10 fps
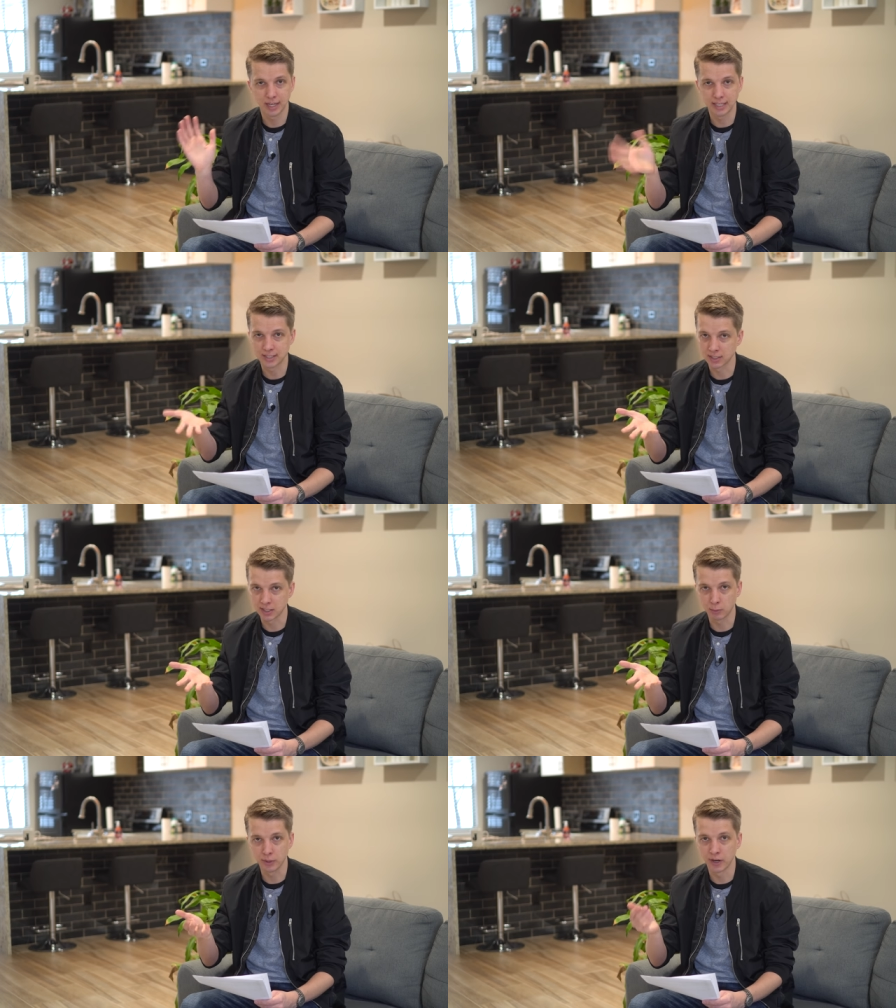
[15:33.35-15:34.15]

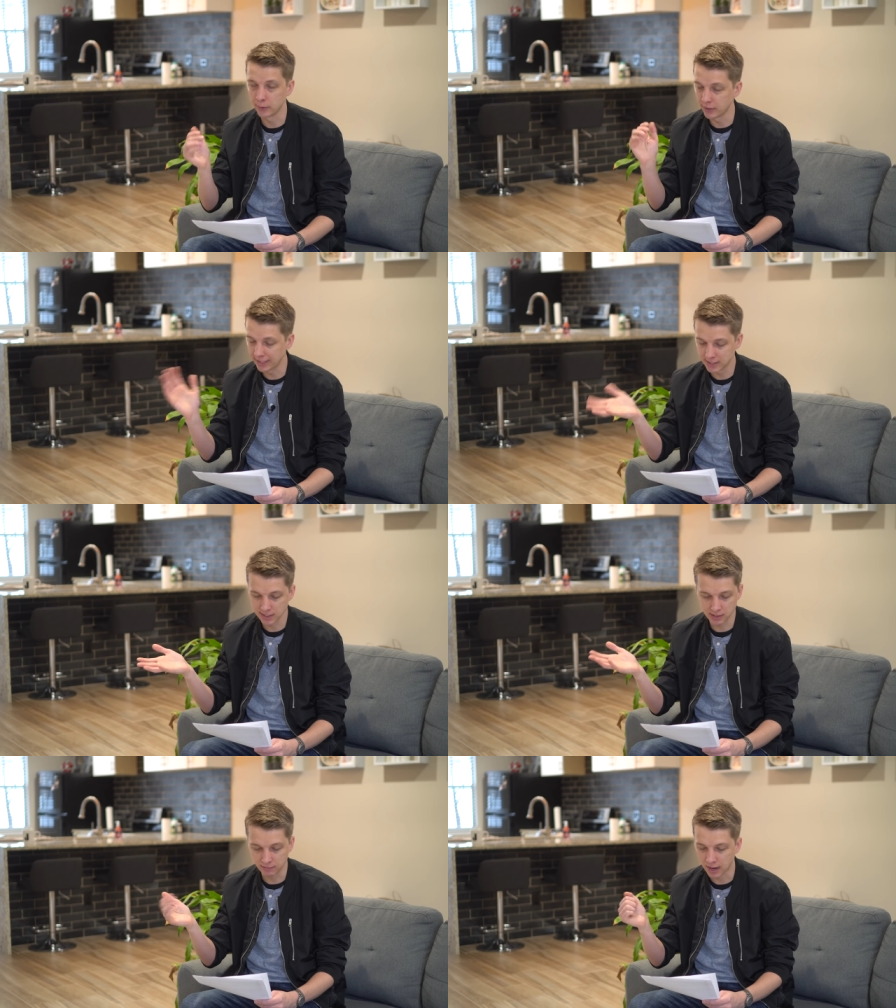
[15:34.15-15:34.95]
a6300,
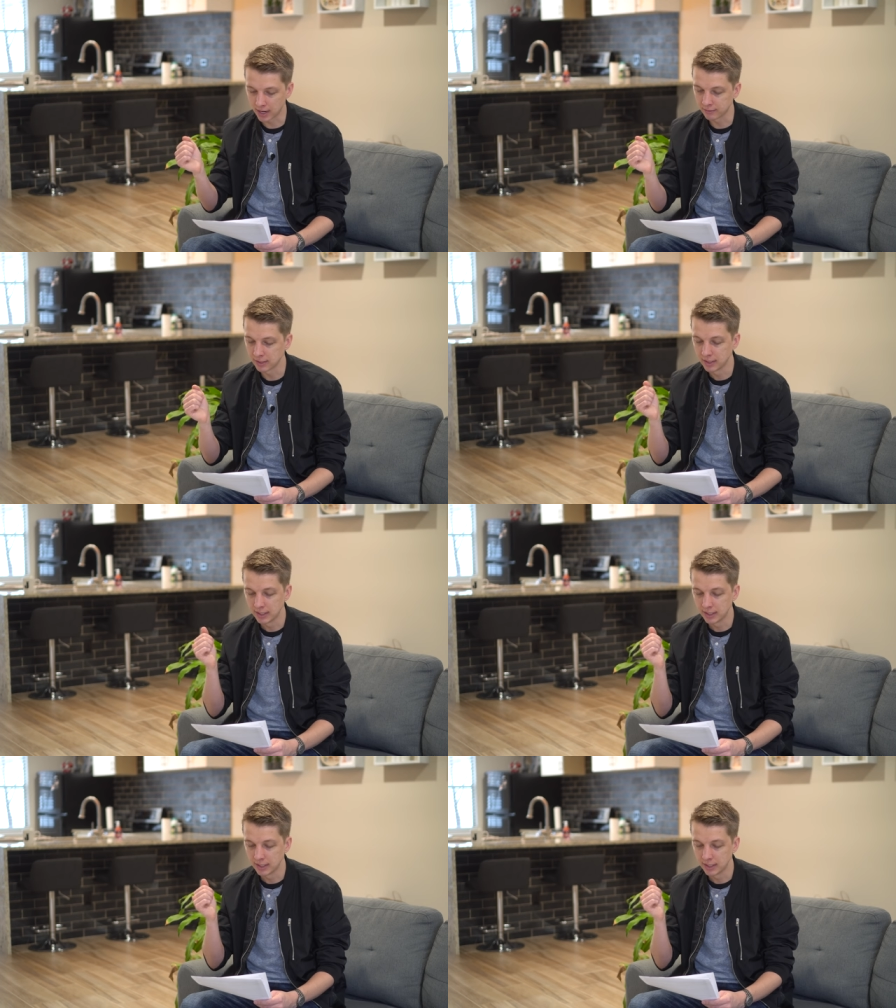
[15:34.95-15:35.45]
a65,